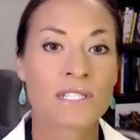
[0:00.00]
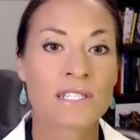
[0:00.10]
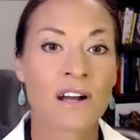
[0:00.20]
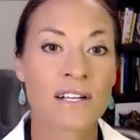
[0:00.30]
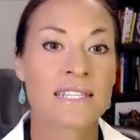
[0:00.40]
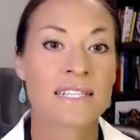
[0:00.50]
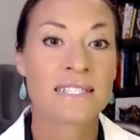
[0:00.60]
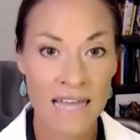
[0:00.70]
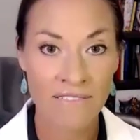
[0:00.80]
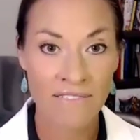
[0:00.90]
of toxins
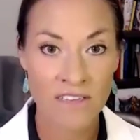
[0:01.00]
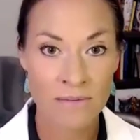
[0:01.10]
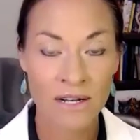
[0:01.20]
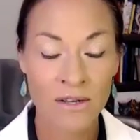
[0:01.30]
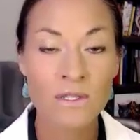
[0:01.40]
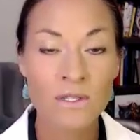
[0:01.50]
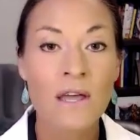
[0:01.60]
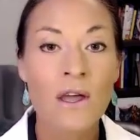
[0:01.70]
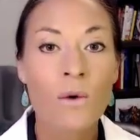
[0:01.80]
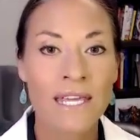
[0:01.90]
and heavy metals
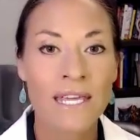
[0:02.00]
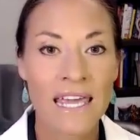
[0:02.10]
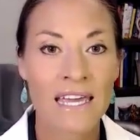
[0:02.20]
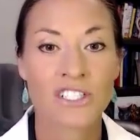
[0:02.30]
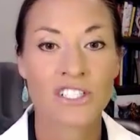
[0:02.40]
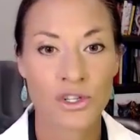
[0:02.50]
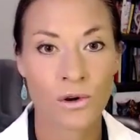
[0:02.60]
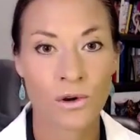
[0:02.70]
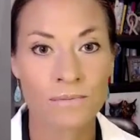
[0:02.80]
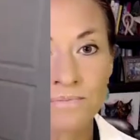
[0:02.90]
we can't control.